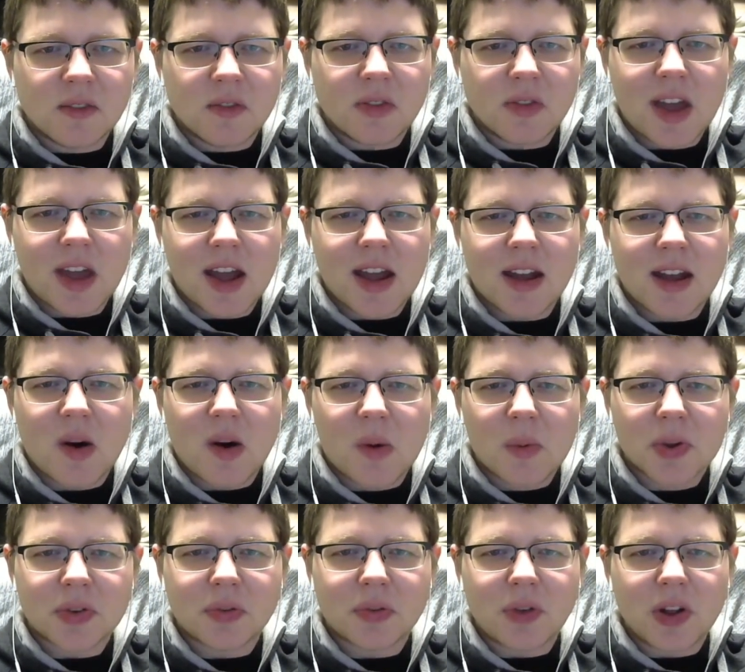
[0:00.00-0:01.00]
I
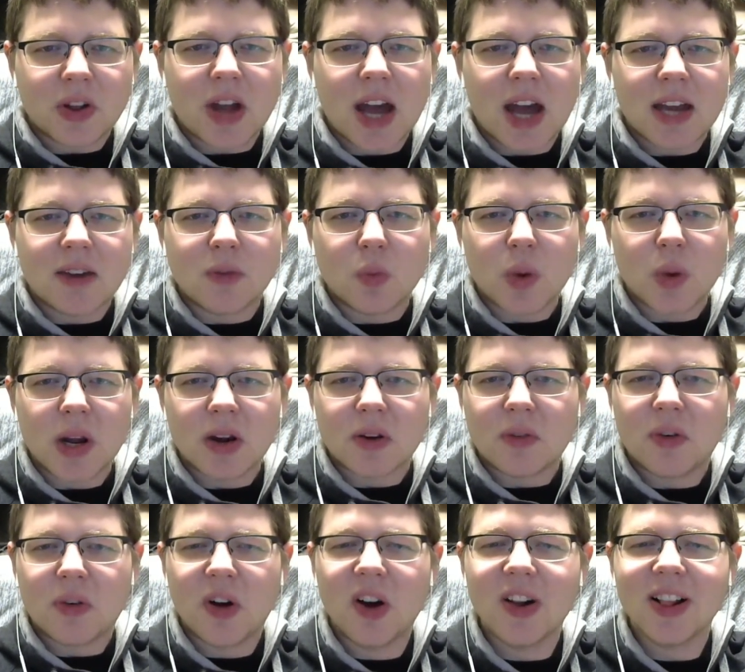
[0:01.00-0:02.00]
almost felt kind of
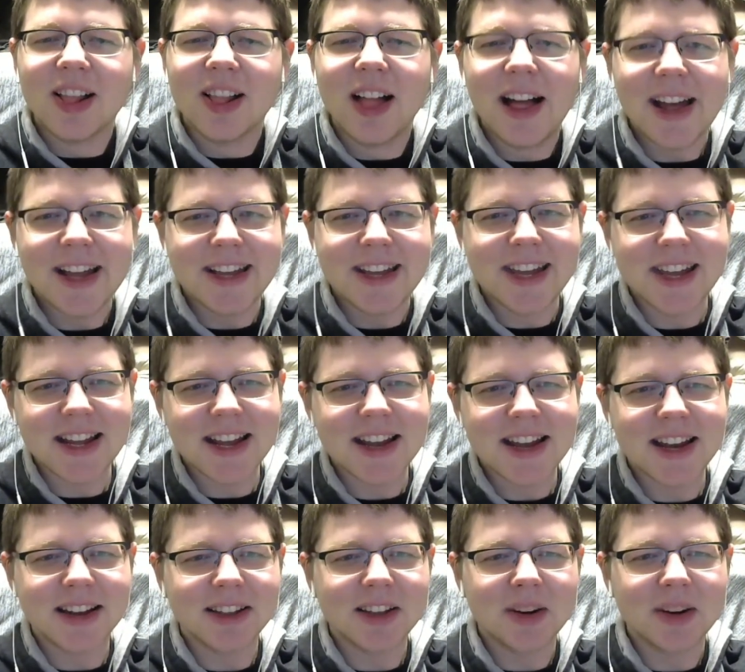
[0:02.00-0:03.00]
weird for liking
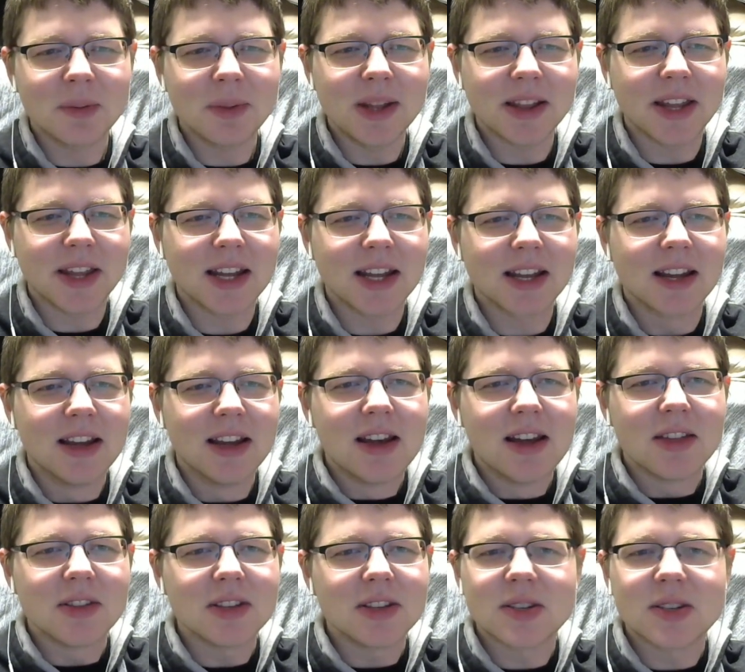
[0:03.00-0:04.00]
it a little bit, like,
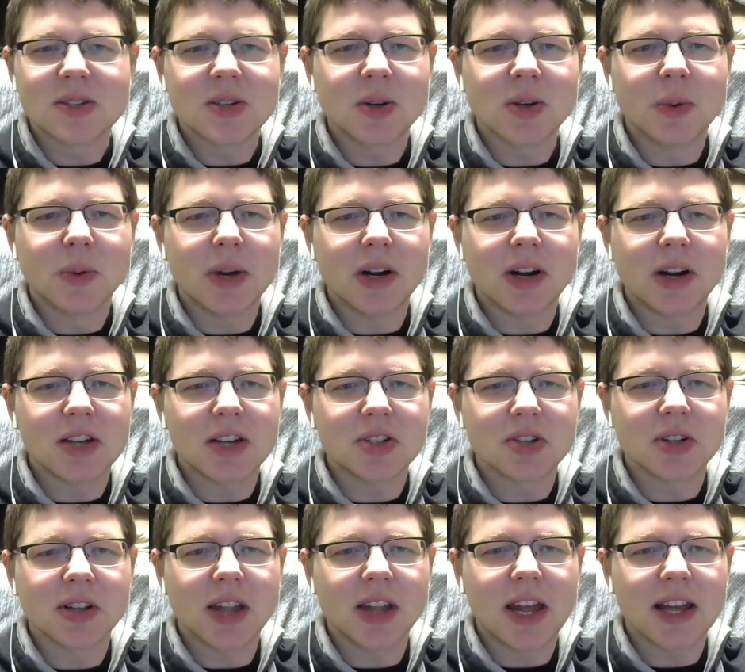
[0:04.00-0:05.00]
this is so weird, I
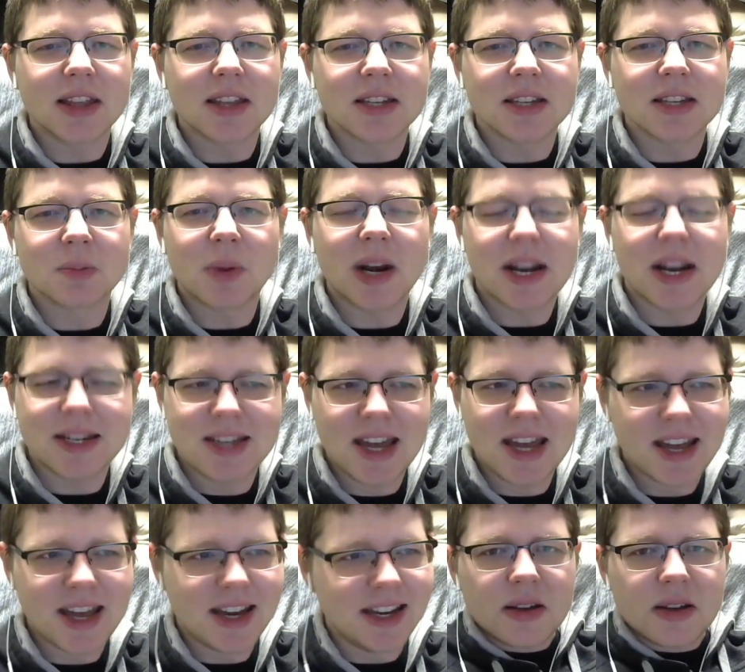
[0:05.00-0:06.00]
shouldn't like this, but I
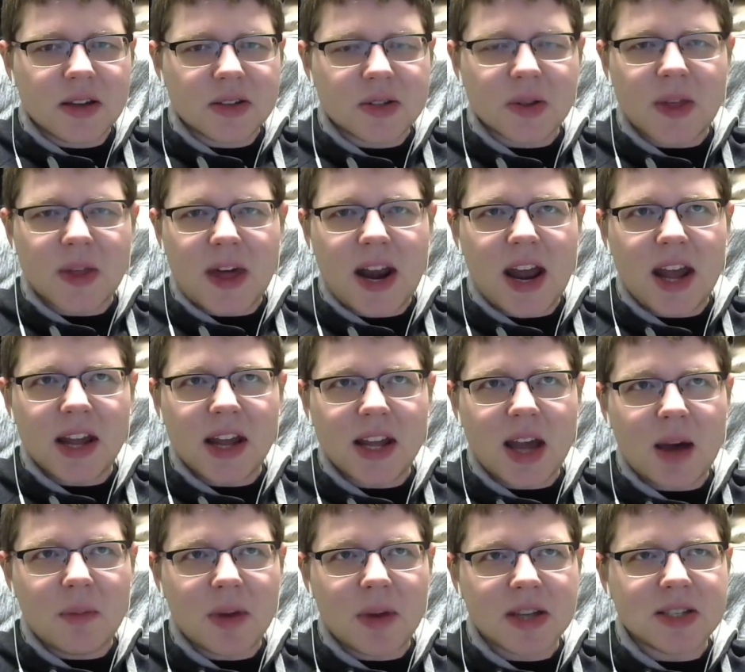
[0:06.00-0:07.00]
did. So then I
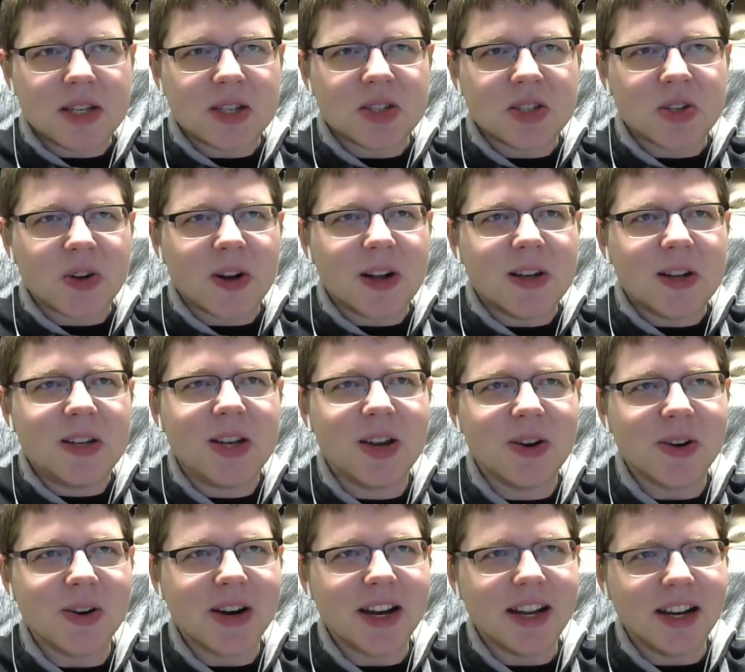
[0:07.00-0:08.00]
got my sister
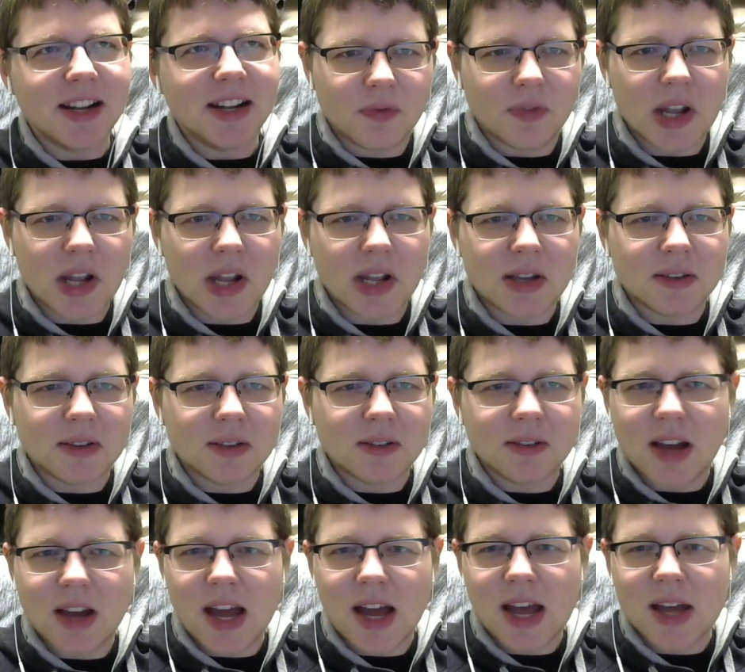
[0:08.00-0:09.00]
into it, like
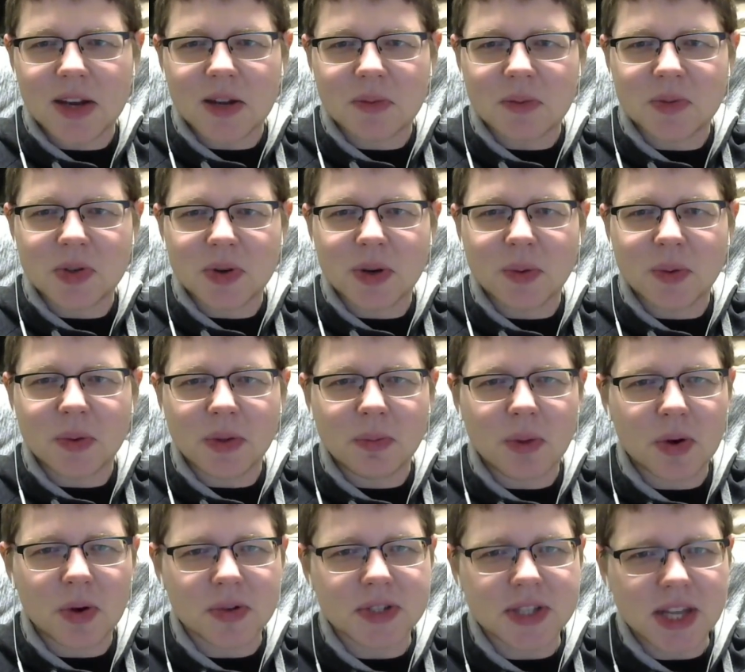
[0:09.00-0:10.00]
I end up doing with
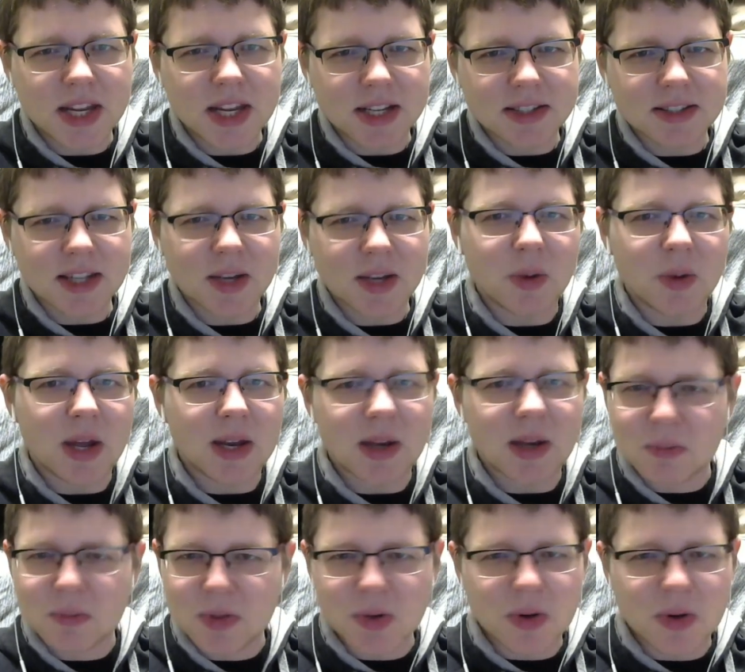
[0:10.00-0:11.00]
most things, like we end
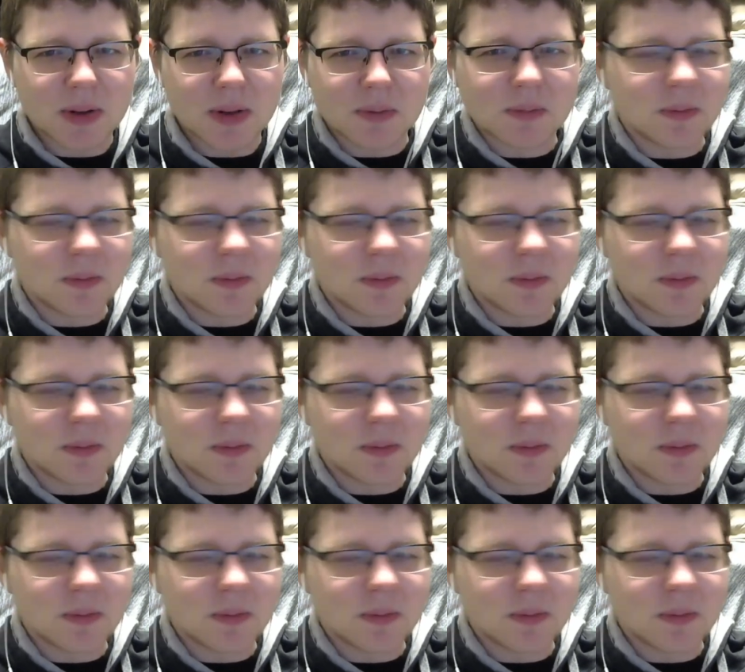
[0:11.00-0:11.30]
up doing